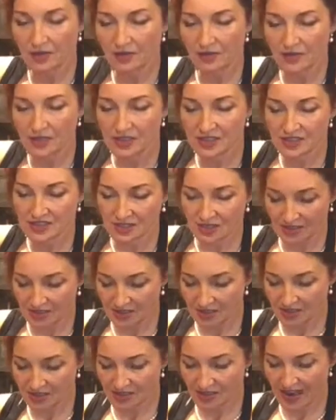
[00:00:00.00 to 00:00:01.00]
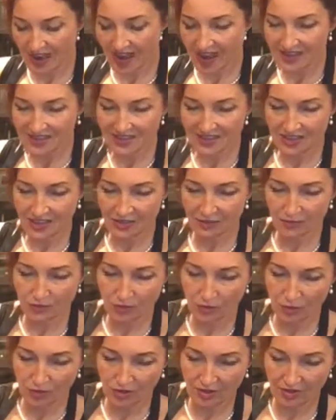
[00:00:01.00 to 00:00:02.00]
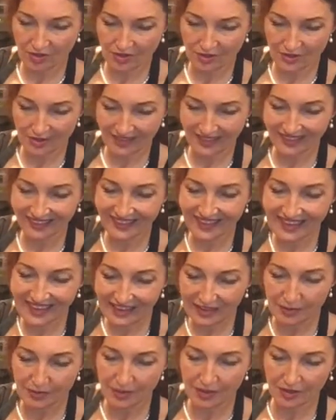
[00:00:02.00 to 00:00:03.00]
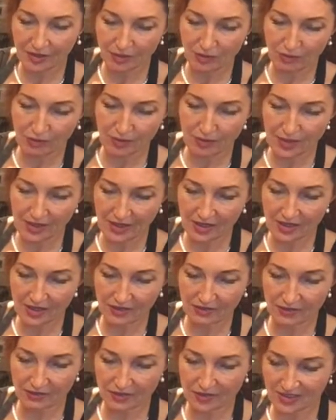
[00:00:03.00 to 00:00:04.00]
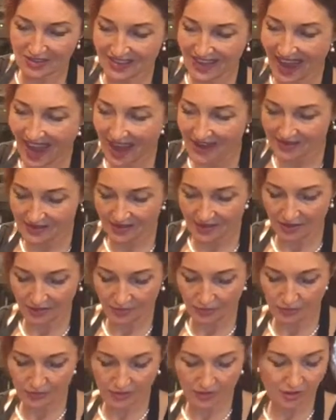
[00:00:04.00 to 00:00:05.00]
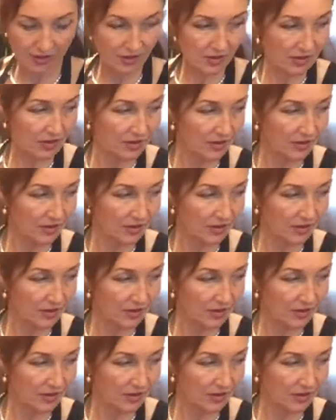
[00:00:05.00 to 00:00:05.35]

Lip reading: This is asking for a little bit of bay leaf, just asking for it.